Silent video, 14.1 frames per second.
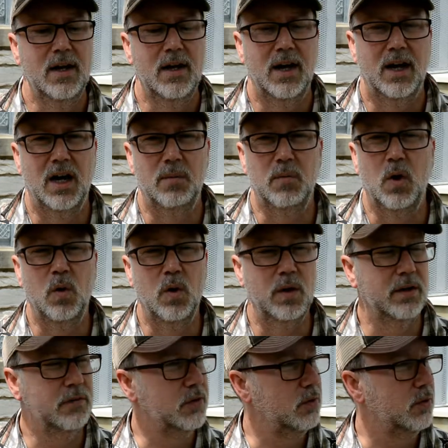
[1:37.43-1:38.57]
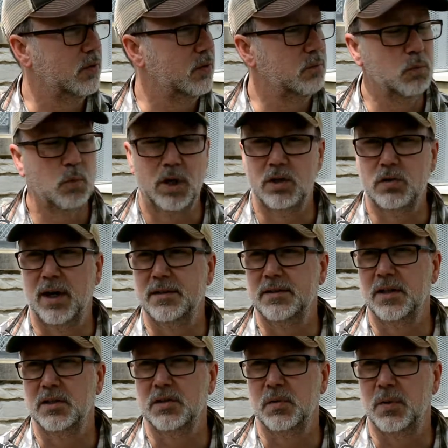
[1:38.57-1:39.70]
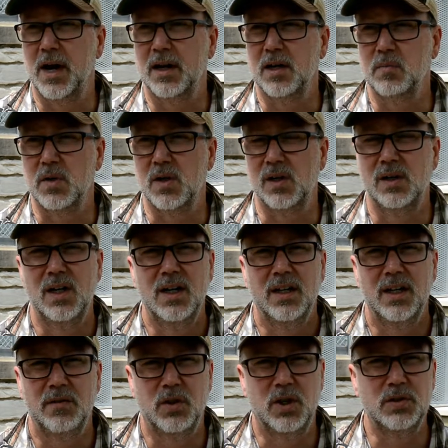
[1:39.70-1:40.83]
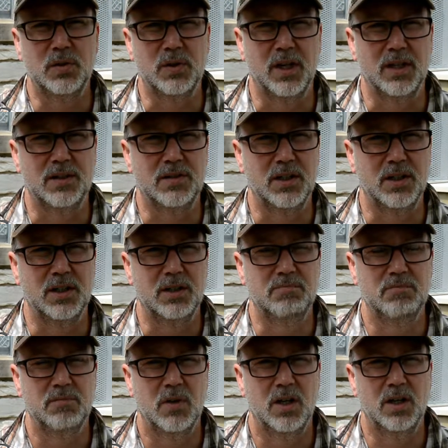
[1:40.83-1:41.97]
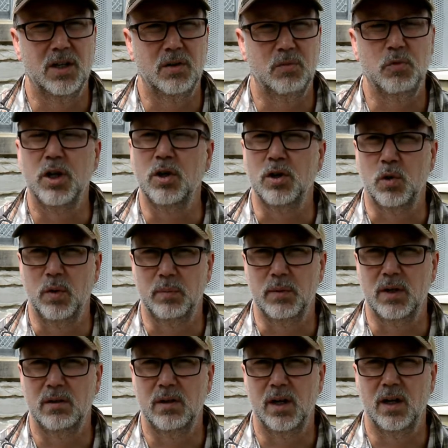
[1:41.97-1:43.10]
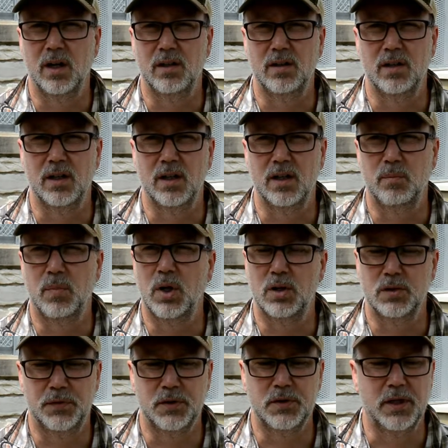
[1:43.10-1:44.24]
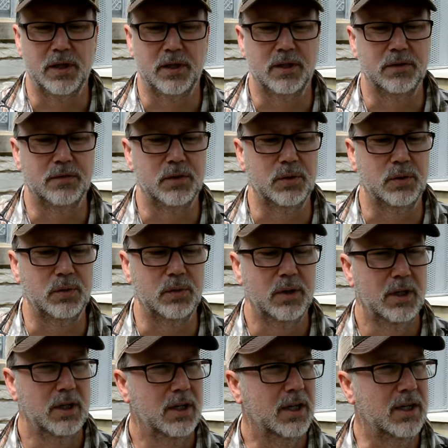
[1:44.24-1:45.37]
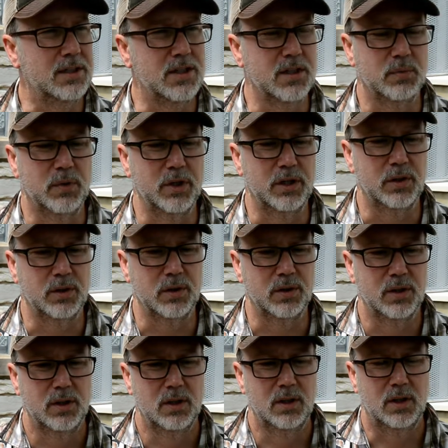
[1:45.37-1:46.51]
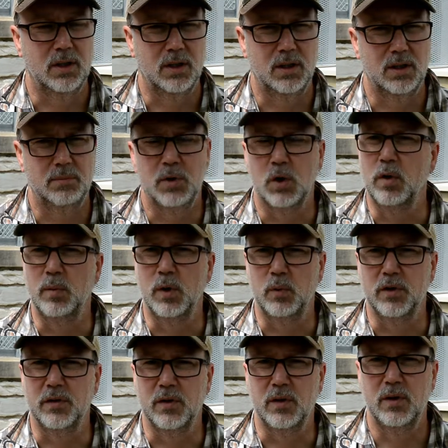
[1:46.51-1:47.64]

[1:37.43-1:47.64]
Um, or if you want to try tennis and racquetball, they've also got uh, uh, rental equipment and uh, balls for sale if you uh, didn't bring your uh, equipment with you.